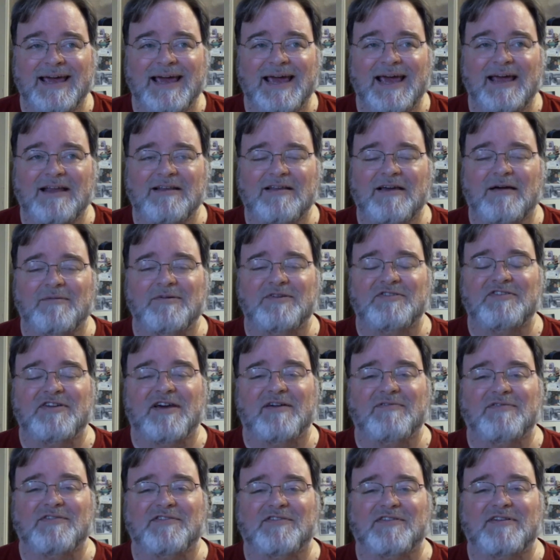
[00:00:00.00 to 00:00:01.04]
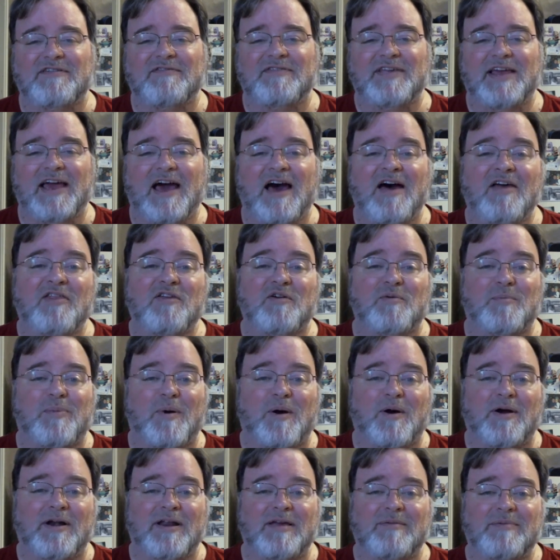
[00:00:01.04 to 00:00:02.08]
and Thomas Jefferson of the other
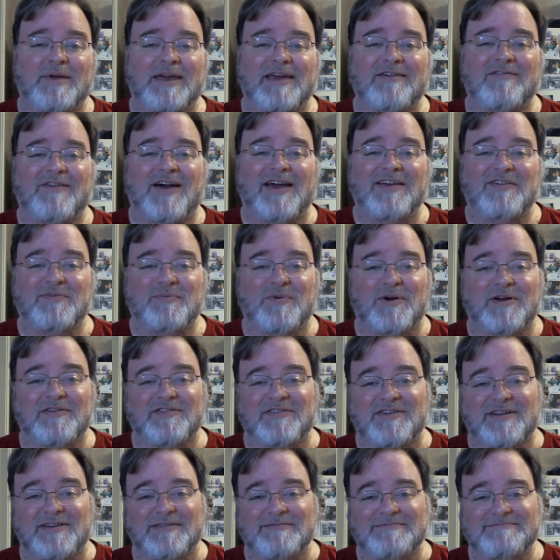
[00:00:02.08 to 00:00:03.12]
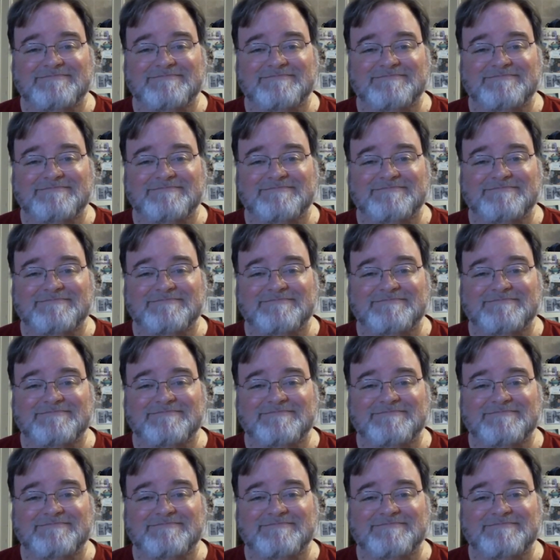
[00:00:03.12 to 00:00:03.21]
party being vice president.